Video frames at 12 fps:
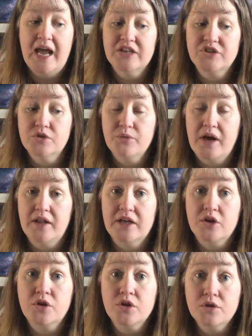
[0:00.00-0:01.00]
National Rail
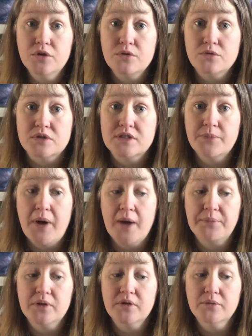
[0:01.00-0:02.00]
includes the
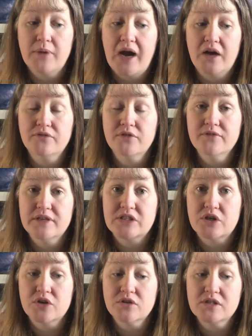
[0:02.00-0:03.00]
popular route for
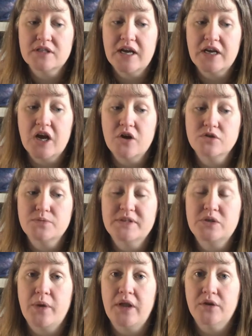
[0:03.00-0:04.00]
visitors that goes
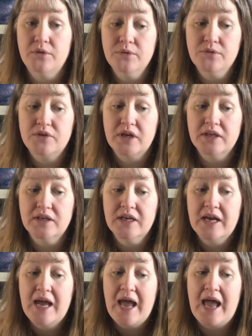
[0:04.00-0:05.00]
between Euston
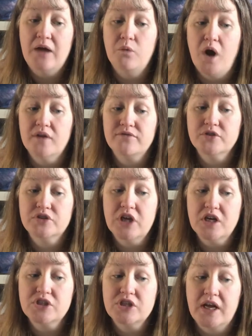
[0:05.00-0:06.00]
and Watford
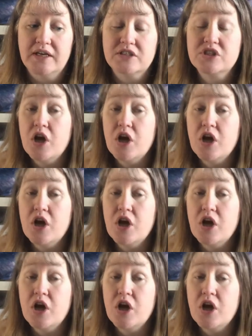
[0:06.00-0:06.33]
Junction.